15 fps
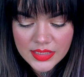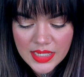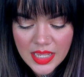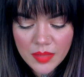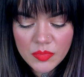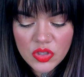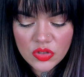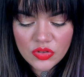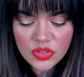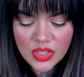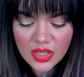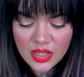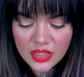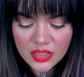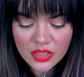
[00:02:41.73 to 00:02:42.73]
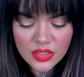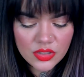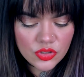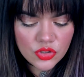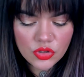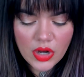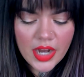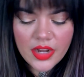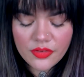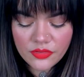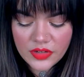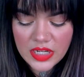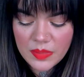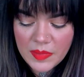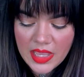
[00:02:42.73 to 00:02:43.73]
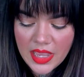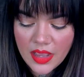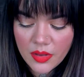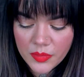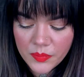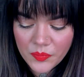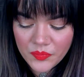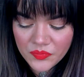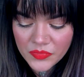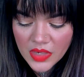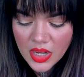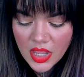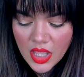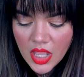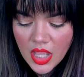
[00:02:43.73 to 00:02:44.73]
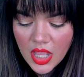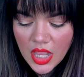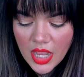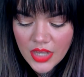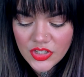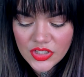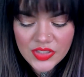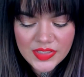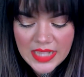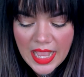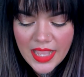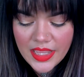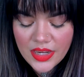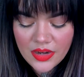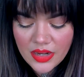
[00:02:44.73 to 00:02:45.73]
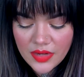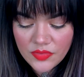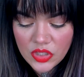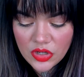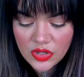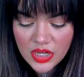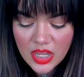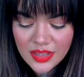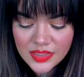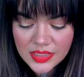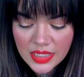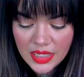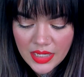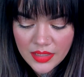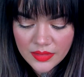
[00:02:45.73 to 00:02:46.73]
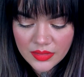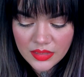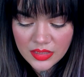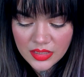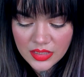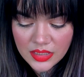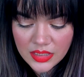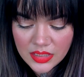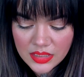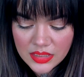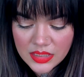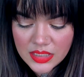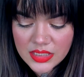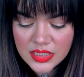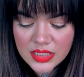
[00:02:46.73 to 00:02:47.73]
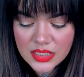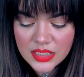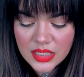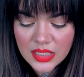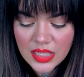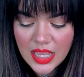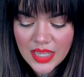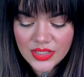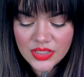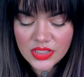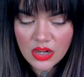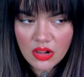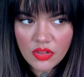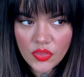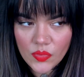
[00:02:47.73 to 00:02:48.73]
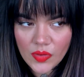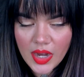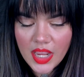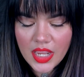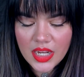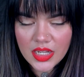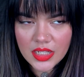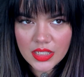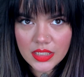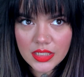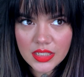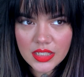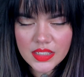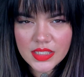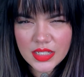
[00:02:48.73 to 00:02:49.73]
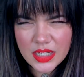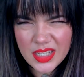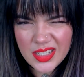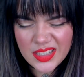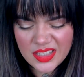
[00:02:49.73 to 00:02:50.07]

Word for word: on the right. Damn Yun Young trying to freak me out. I just sat here out of curiosity. This is the last stall on the right, isn't it?